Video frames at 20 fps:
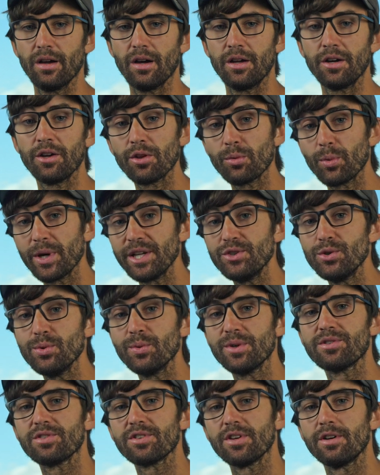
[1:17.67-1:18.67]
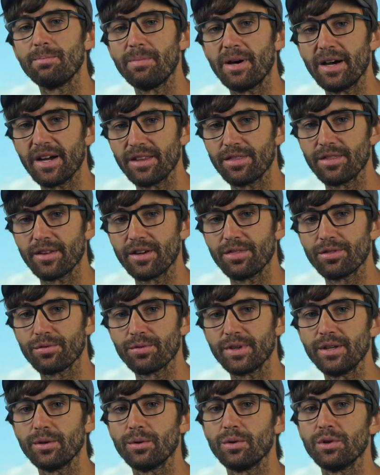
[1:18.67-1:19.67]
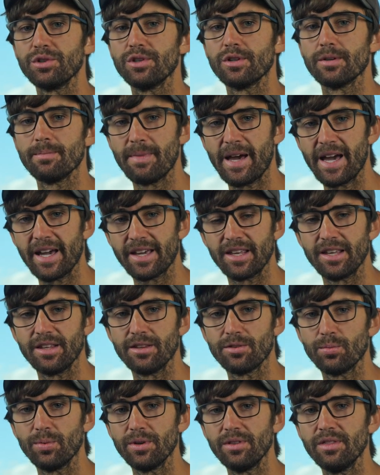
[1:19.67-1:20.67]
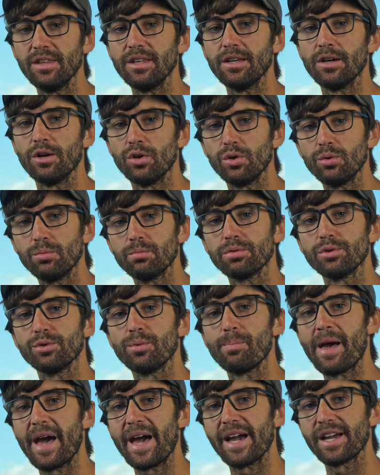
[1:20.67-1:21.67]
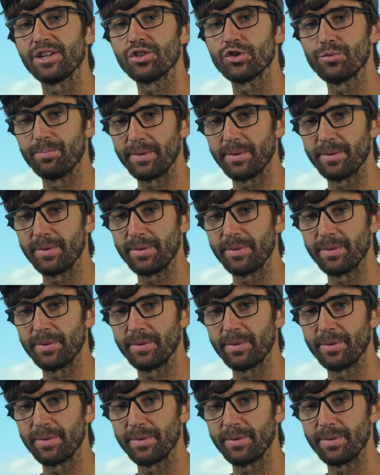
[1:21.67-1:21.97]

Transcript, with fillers: Another way to install Python 3 on your Mac is with the Homebrew package